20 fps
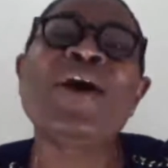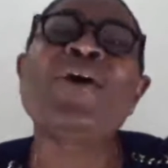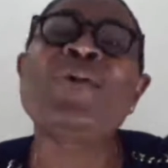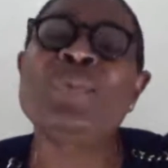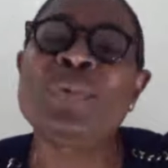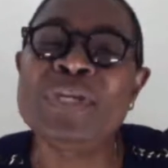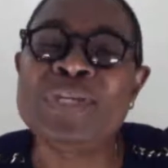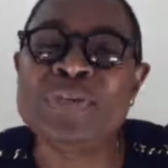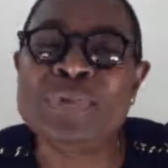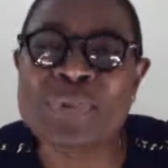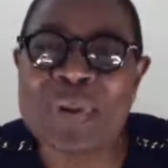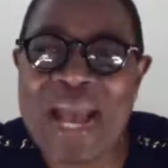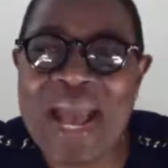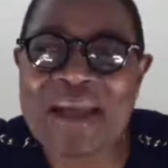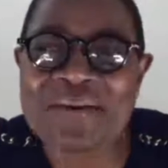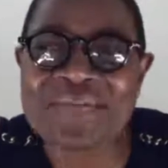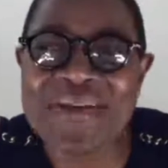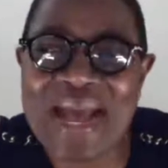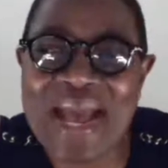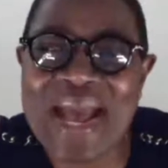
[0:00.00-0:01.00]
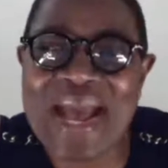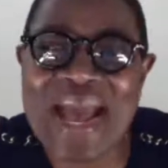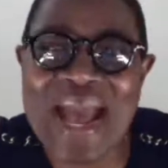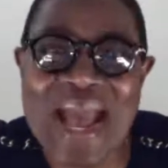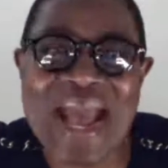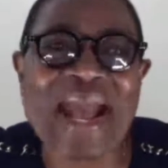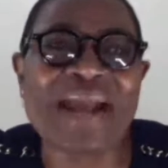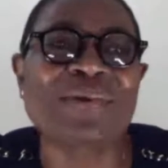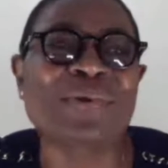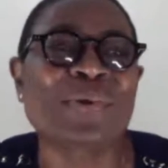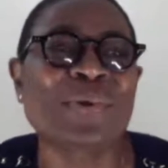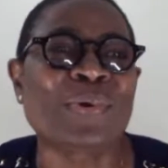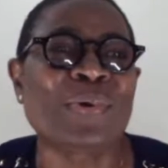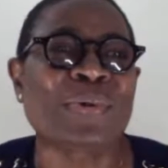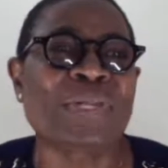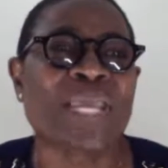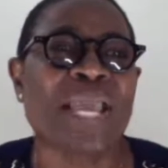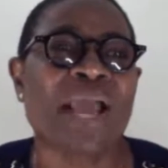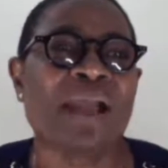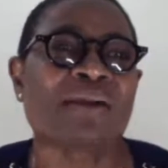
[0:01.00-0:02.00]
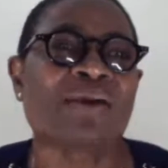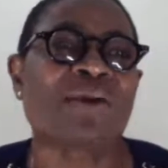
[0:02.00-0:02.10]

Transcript: We do have aha, Gloria.